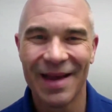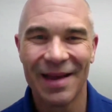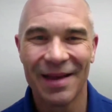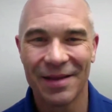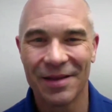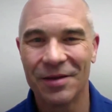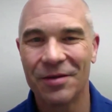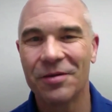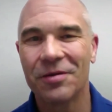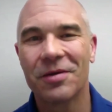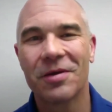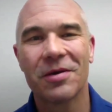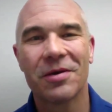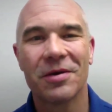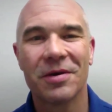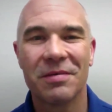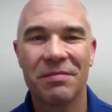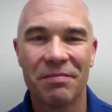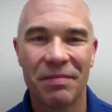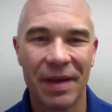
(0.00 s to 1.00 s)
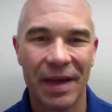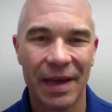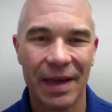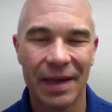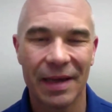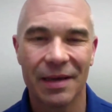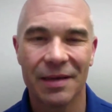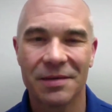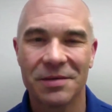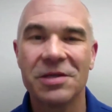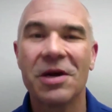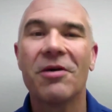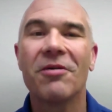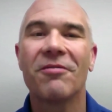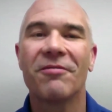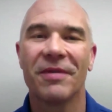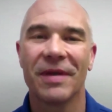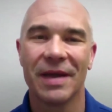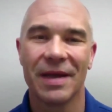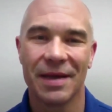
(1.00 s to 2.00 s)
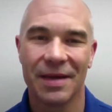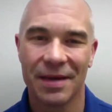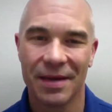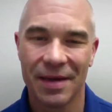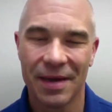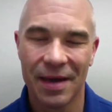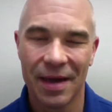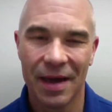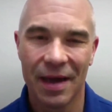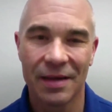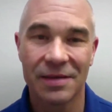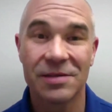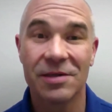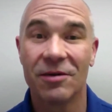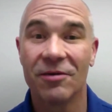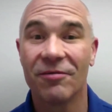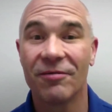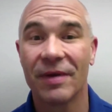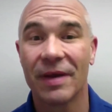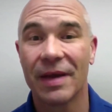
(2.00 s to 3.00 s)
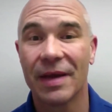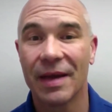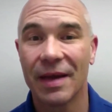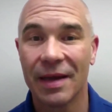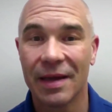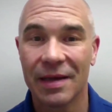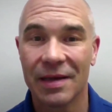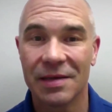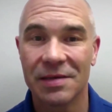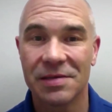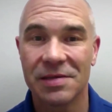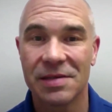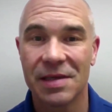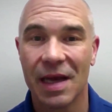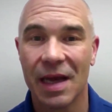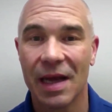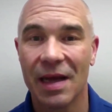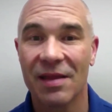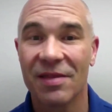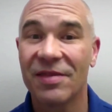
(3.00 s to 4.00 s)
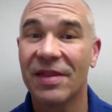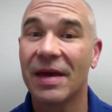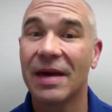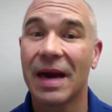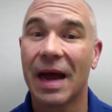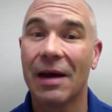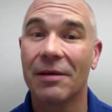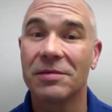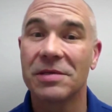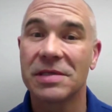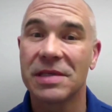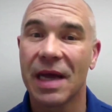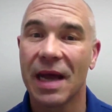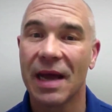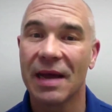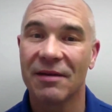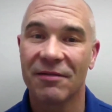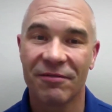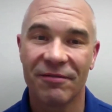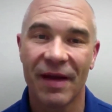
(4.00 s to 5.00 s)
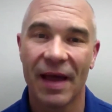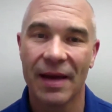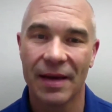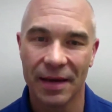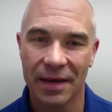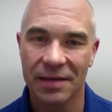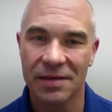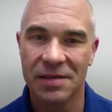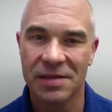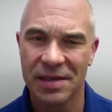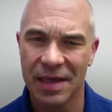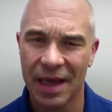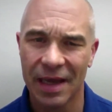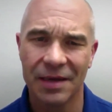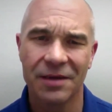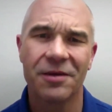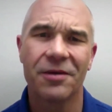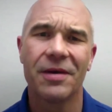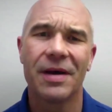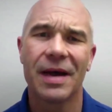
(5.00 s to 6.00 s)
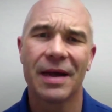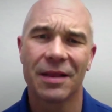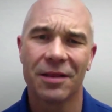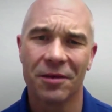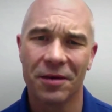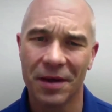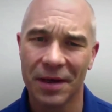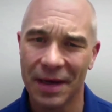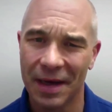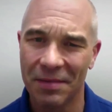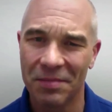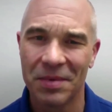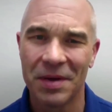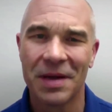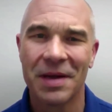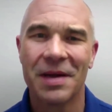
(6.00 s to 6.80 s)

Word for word: You could be TOFI. TOFI is thin outside, fat inside. Go ahead, look it up.